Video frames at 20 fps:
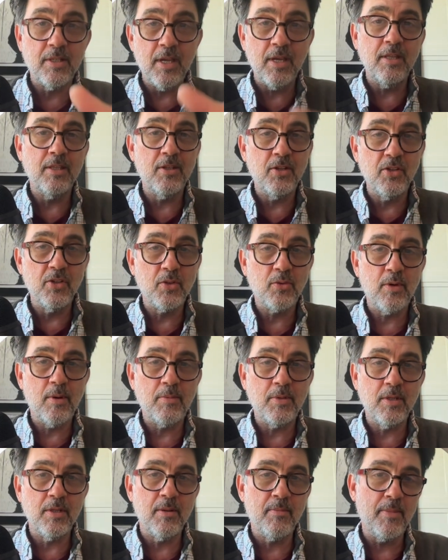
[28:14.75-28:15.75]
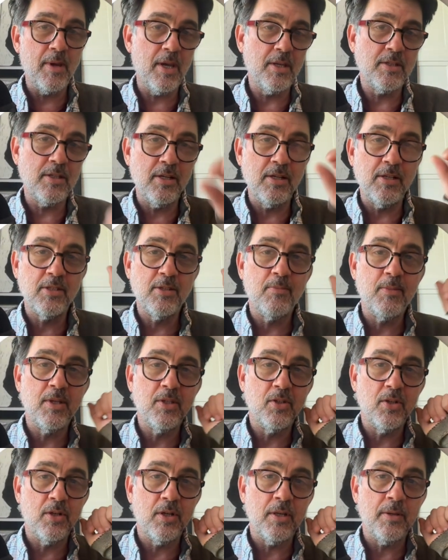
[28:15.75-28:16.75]
Taking the description and passing it into
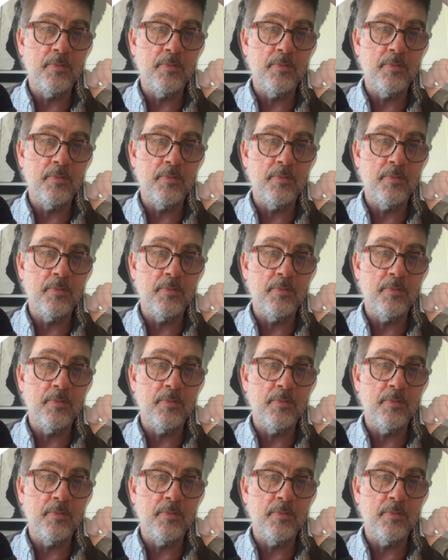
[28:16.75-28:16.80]
Midjourney.